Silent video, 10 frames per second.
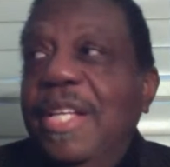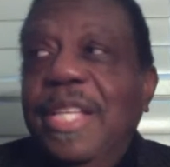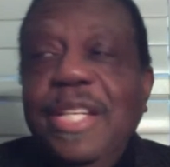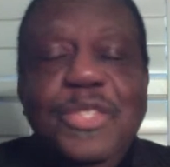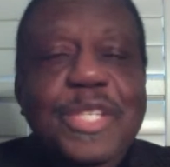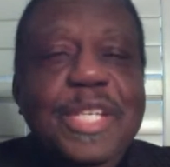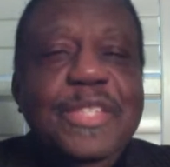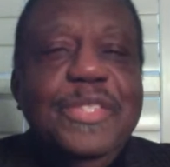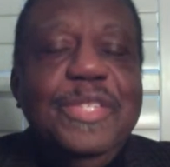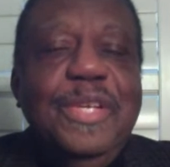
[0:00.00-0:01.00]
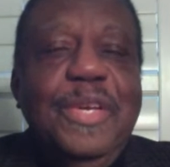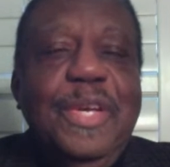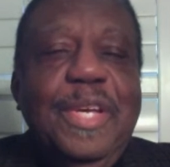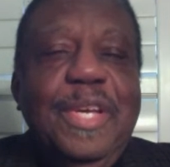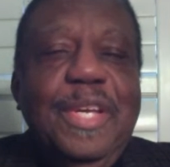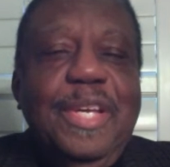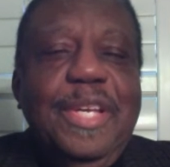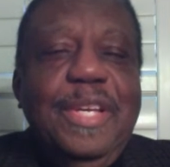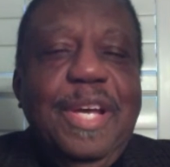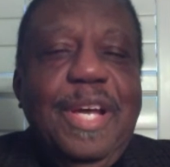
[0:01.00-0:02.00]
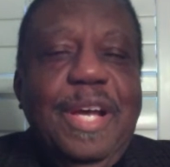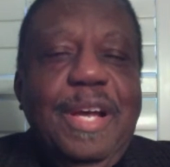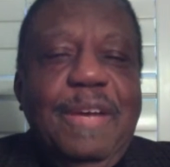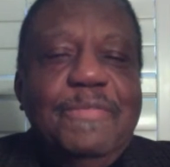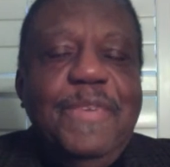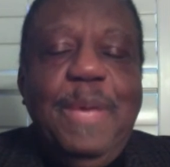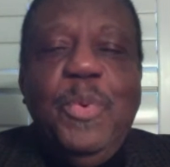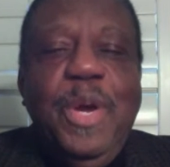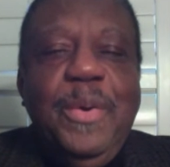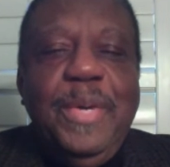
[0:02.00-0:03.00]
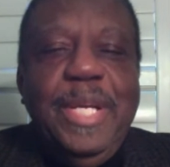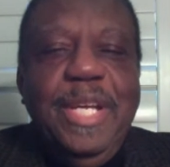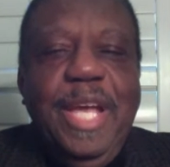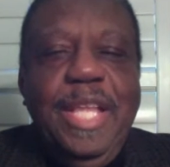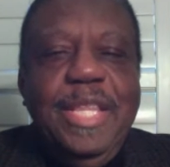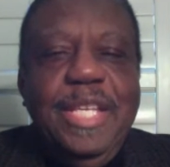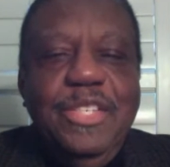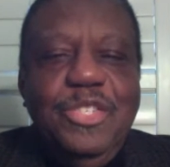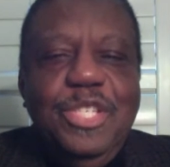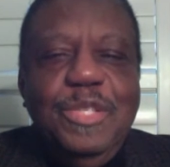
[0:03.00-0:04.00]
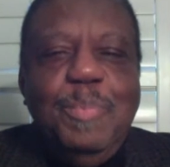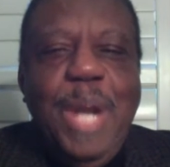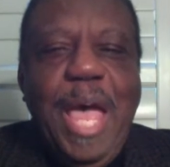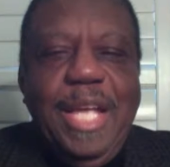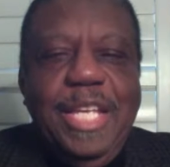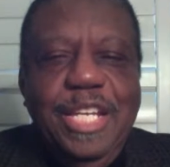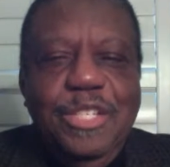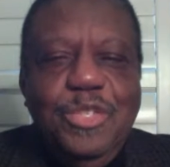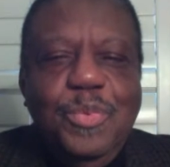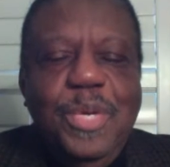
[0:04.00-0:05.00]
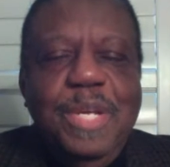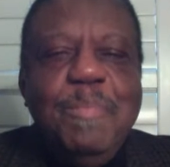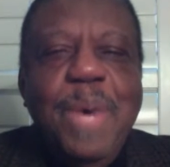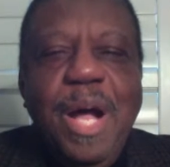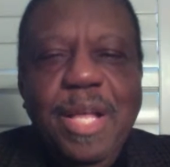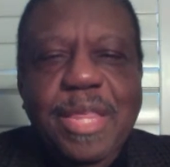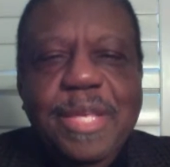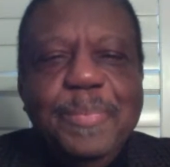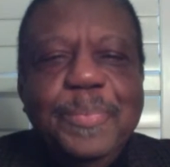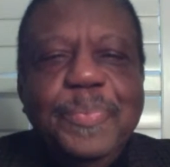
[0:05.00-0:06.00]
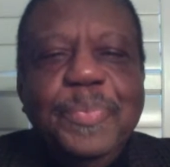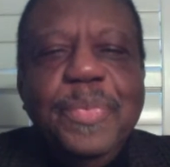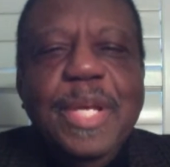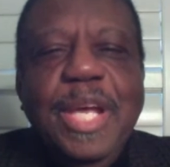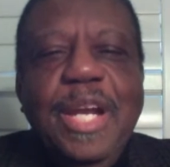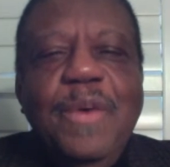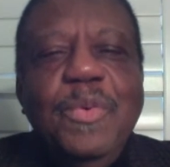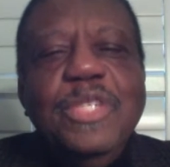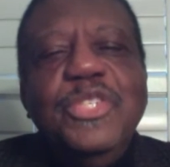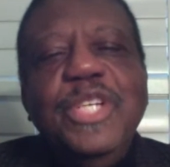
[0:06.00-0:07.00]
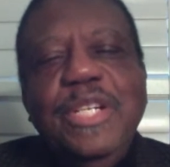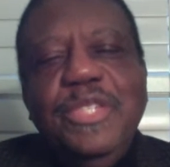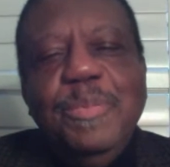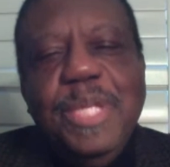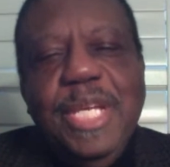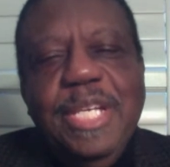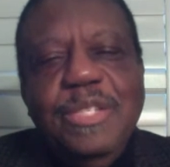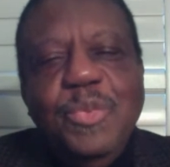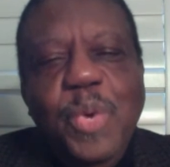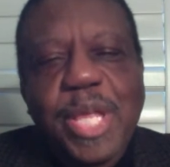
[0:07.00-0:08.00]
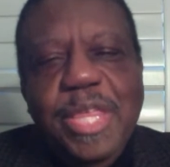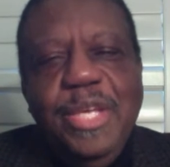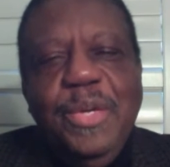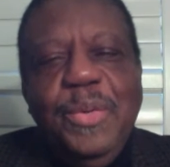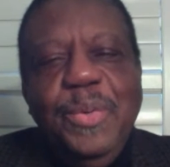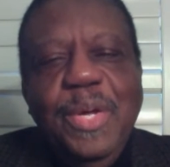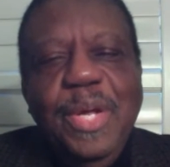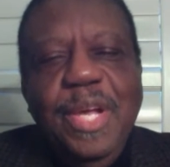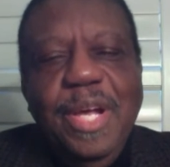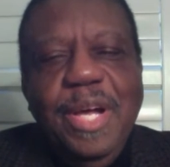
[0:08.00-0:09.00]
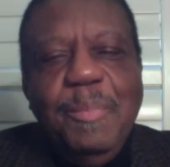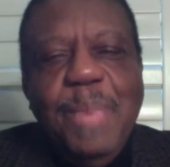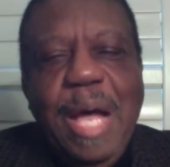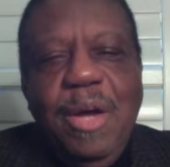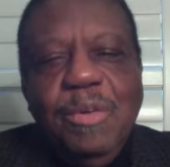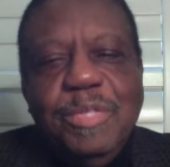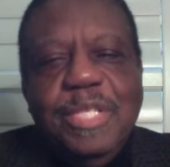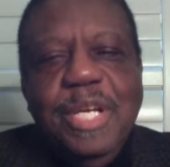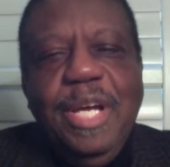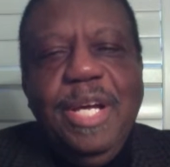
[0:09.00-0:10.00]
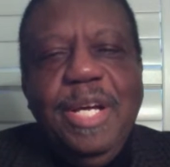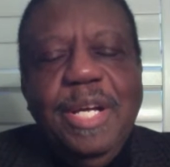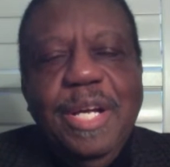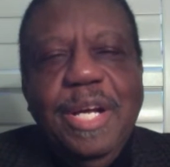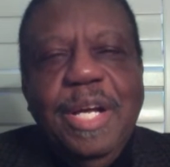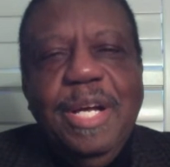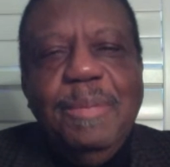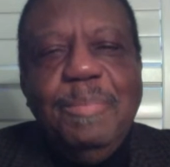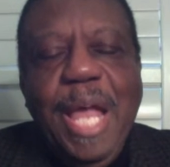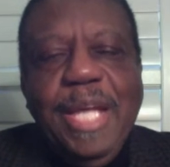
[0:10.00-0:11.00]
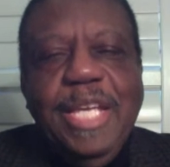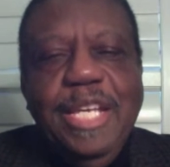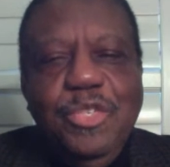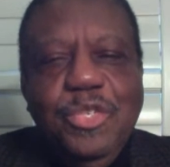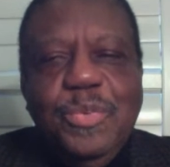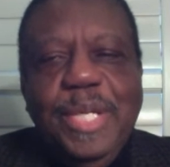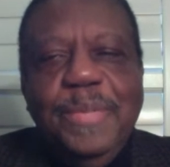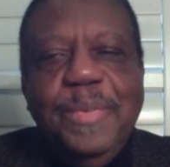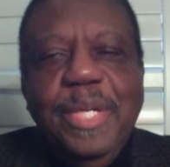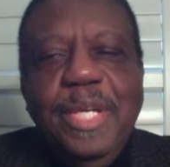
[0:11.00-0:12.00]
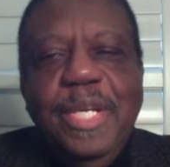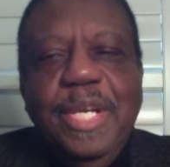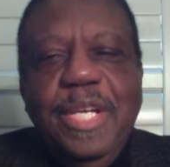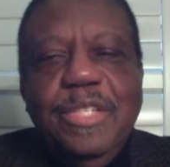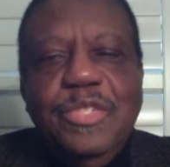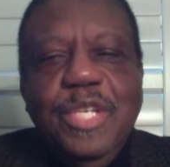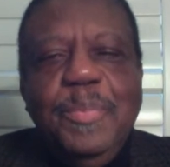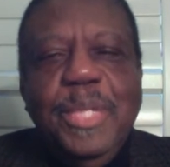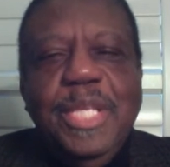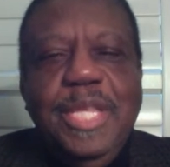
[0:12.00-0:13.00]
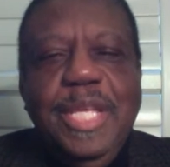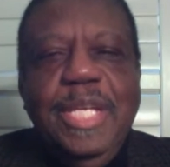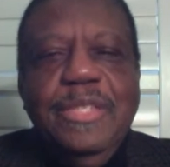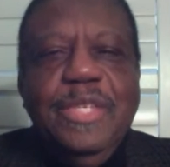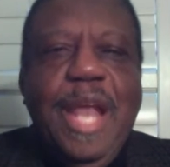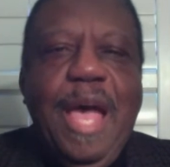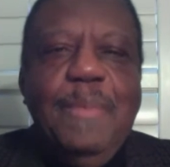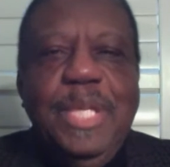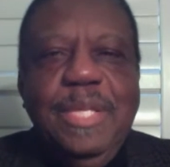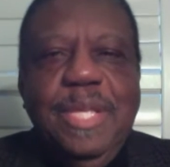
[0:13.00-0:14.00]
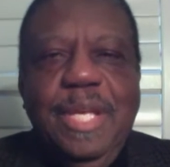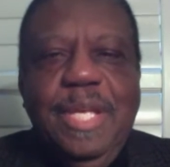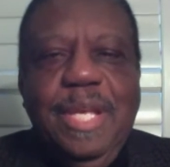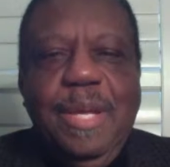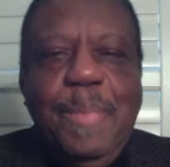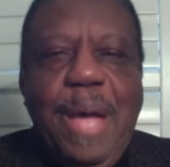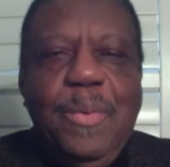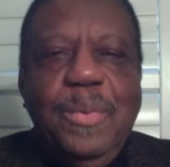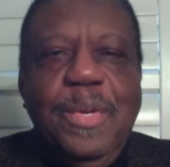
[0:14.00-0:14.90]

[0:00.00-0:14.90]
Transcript: this is uh, February and this is Black History Month. And I want to share some things with you about uh, uh, Black history, uh, some of the things that I've been thinking about.